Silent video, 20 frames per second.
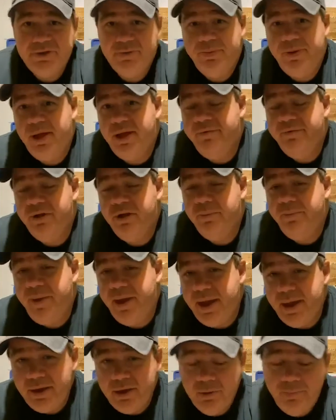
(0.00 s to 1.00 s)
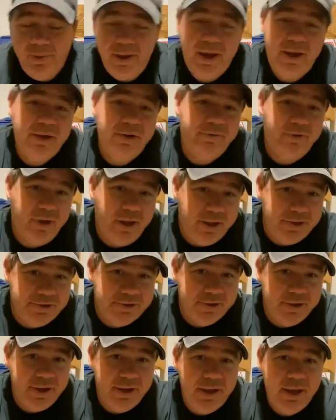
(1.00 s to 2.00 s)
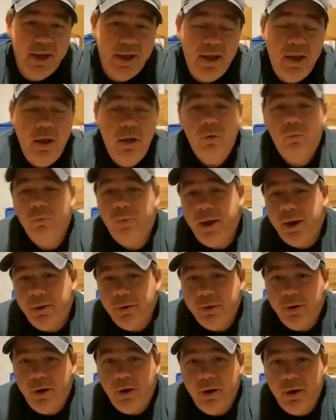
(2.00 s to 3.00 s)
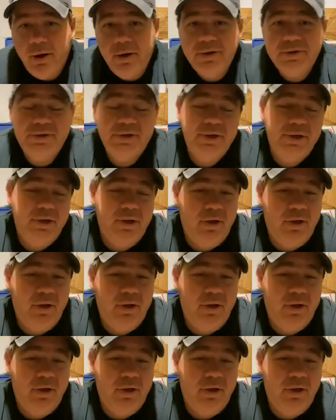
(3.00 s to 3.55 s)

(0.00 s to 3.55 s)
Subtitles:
you're paying for your paint, you're paying your entry, rental cars,